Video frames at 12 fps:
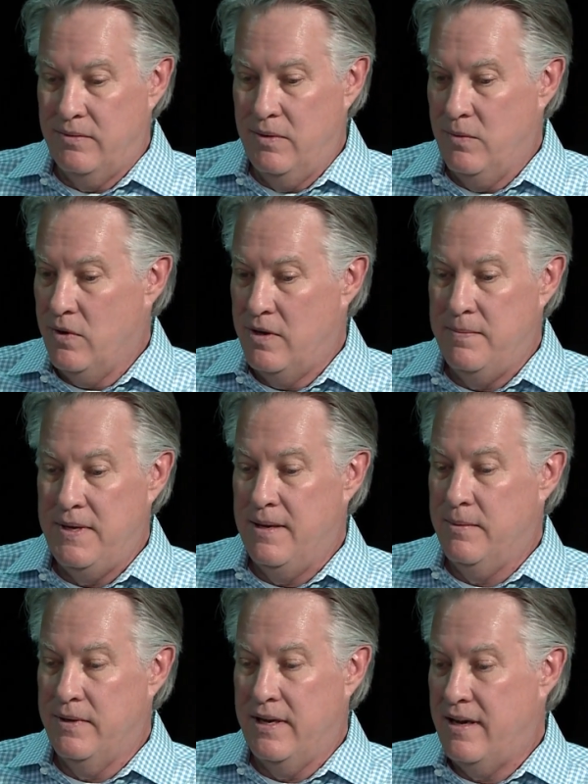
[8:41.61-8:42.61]
We want to be
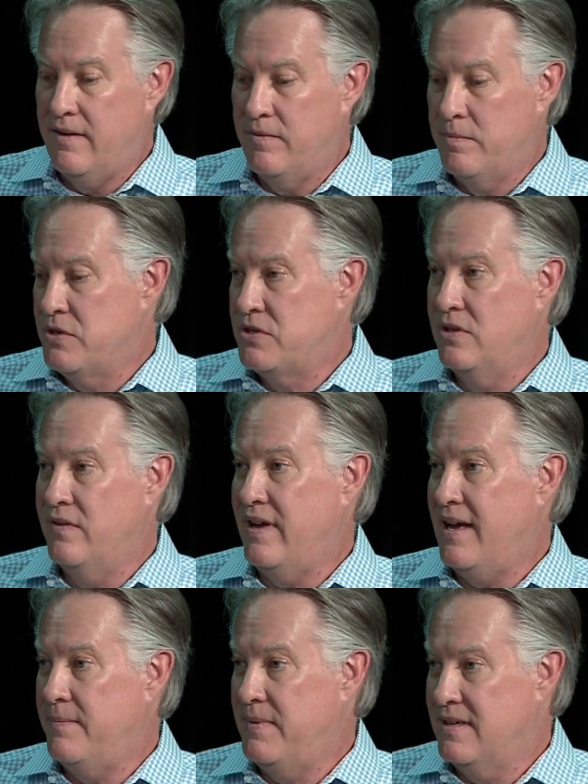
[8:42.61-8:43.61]
able to have a pursuit of
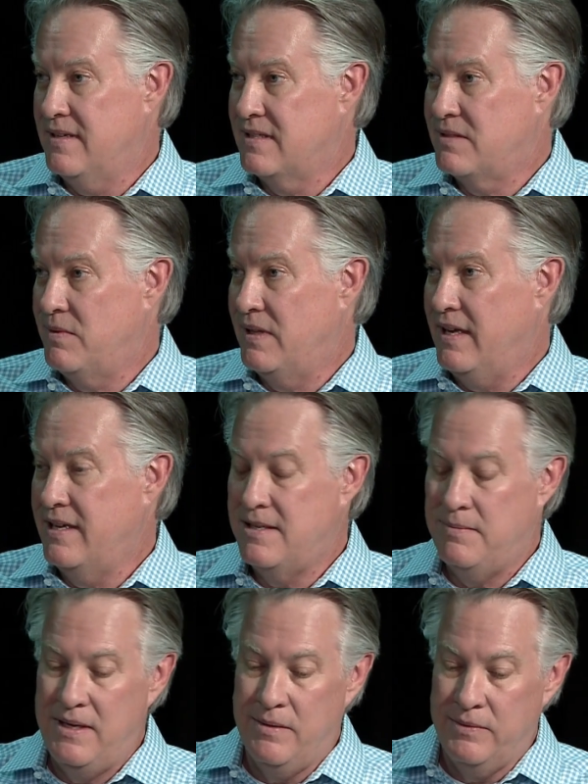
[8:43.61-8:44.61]
happiness. We'd like to
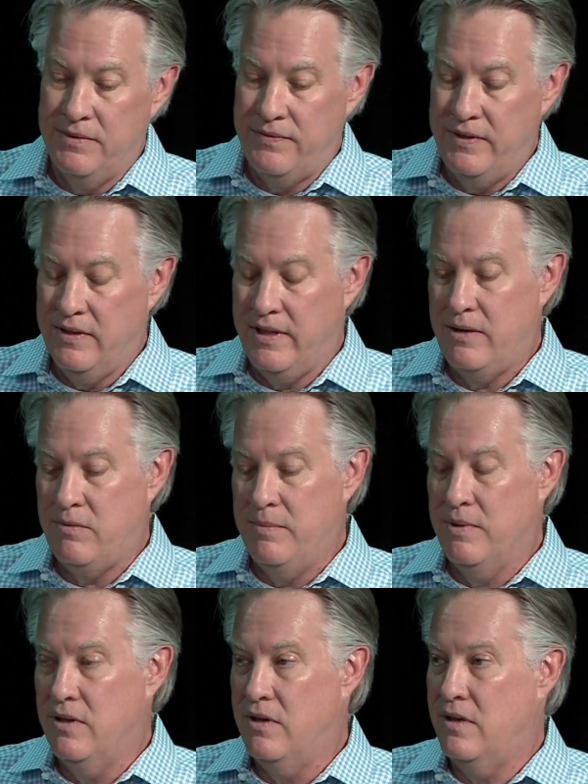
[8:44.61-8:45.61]
be able to feel like we
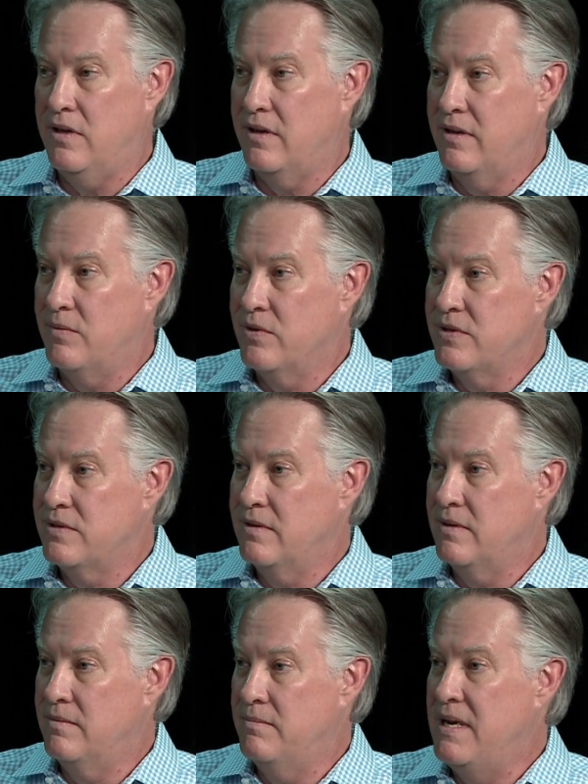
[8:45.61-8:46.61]
belong and we're
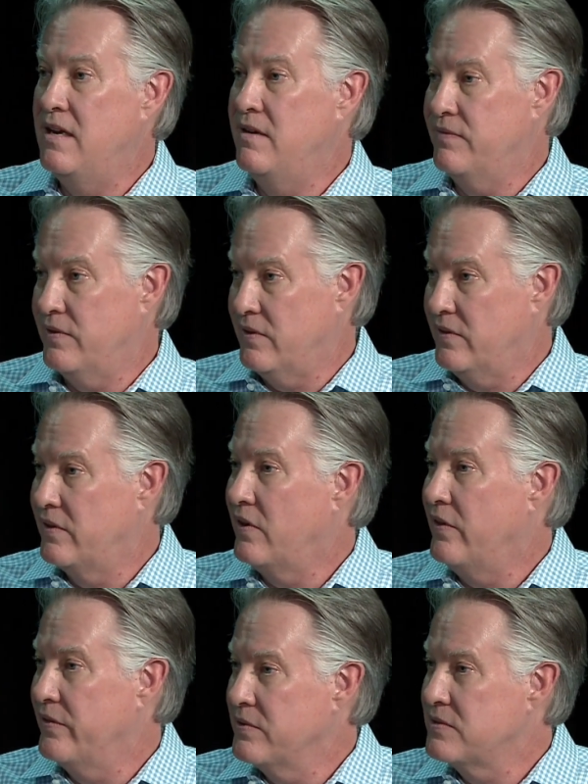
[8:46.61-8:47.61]
meaningful and
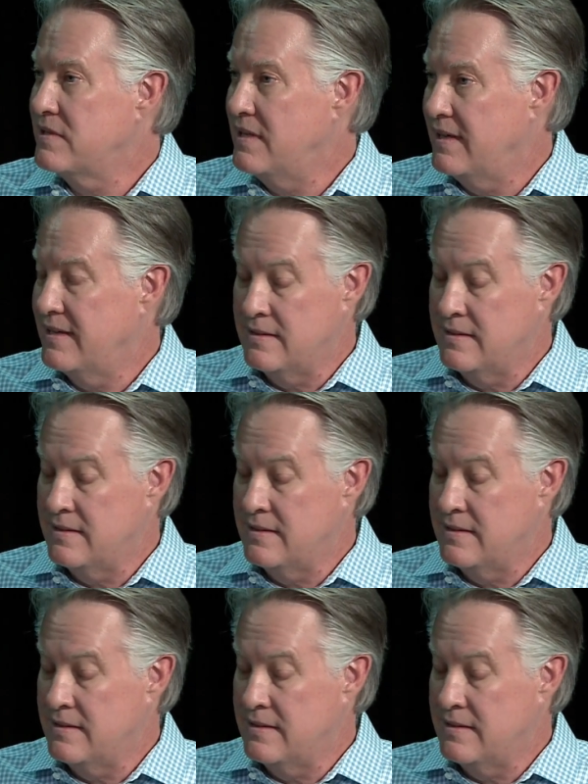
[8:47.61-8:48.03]
all those things.